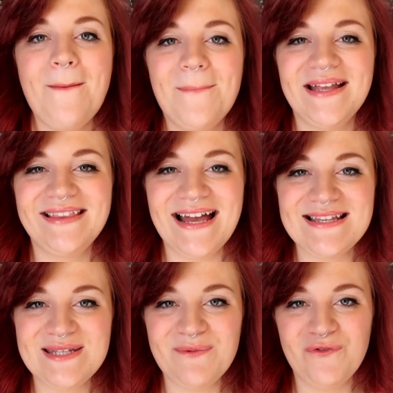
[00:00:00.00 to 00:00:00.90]
My
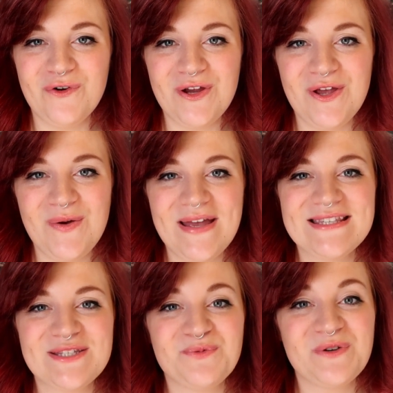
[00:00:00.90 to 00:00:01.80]
last tip for you
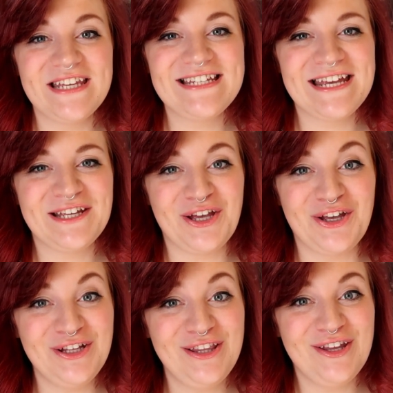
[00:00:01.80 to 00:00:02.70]
is to really take a
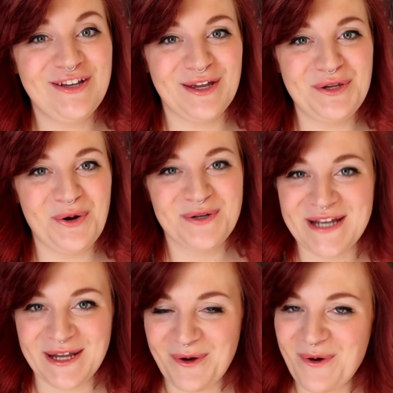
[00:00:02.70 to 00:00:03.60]
good look at your
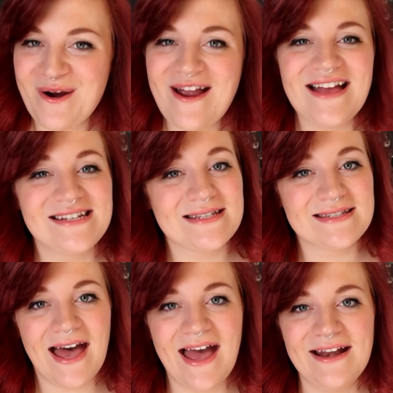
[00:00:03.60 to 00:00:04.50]
decor and
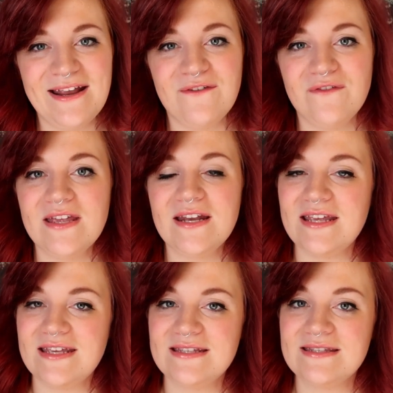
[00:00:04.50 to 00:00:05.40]
decide if it
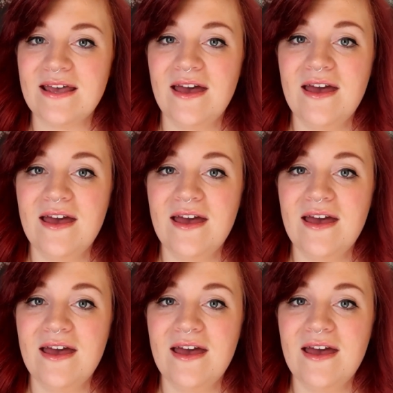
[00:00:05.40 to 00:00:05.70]
is